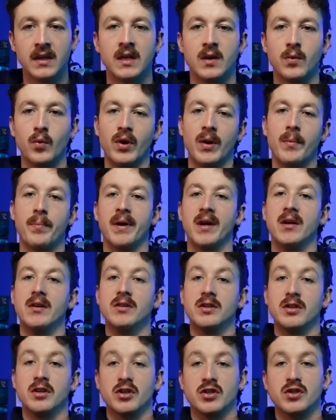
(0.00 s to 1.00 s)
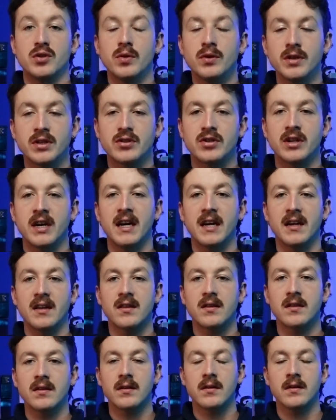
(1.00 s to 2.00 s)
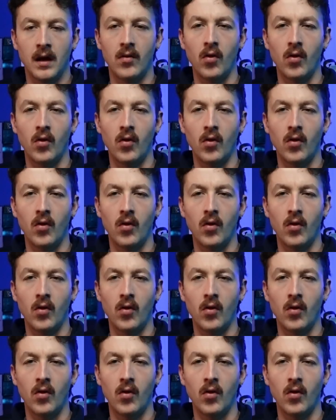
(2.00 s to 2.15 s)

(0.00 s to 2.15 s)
You want to build your shoulder strength.